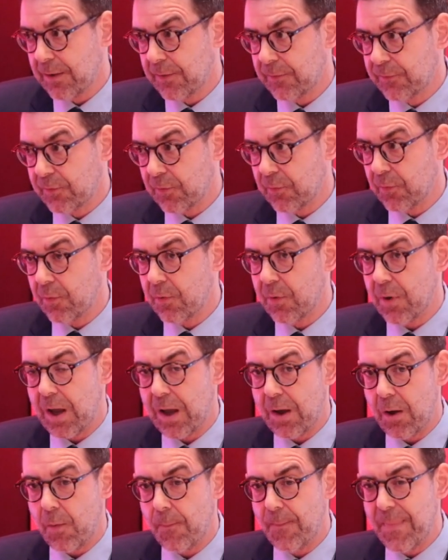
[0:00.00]
So
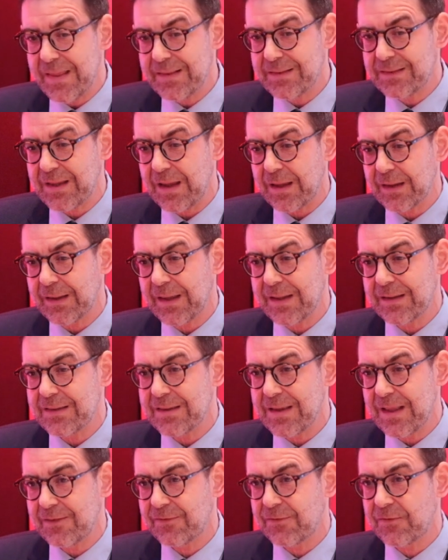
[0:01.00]
our main target
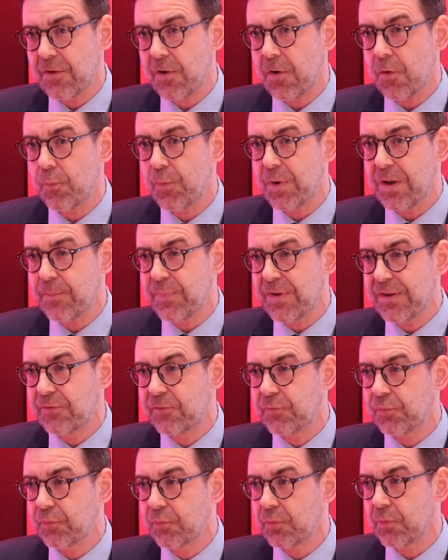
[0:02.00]
next year will be
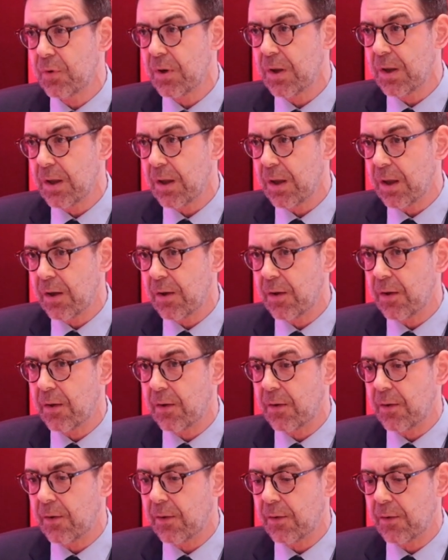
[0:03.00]

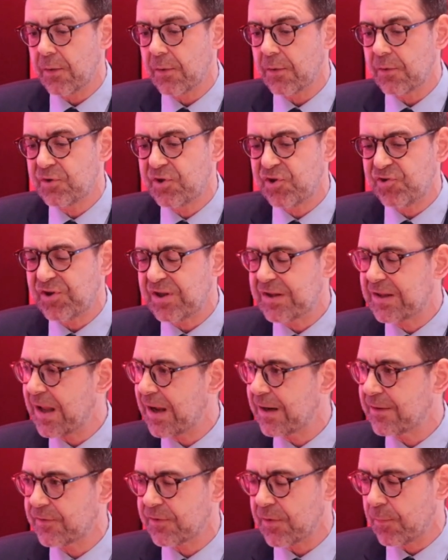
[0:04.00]
to
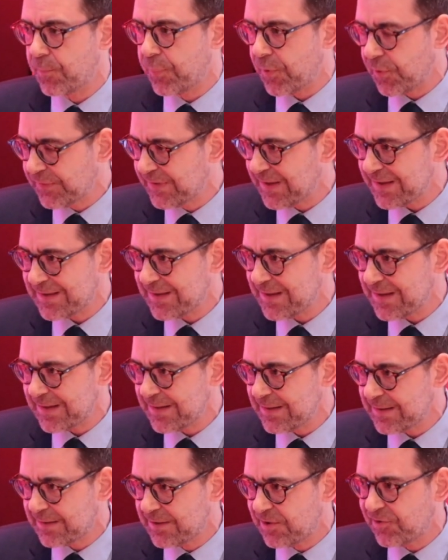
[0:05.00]
digital some
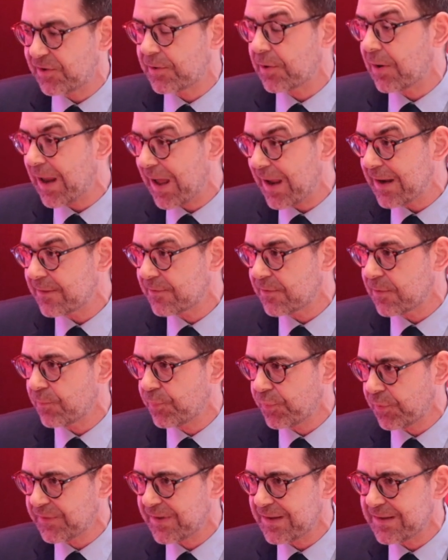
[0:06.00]
processes, digitalize some
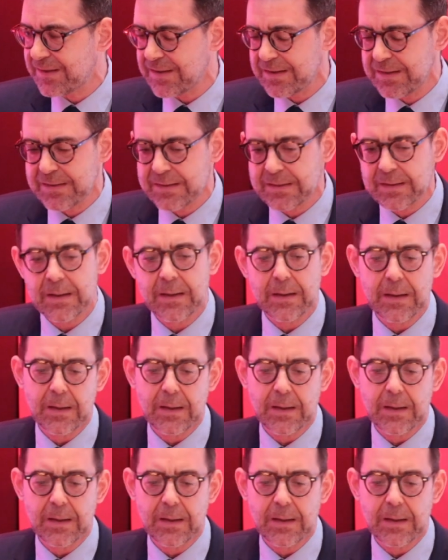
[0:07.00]
processes,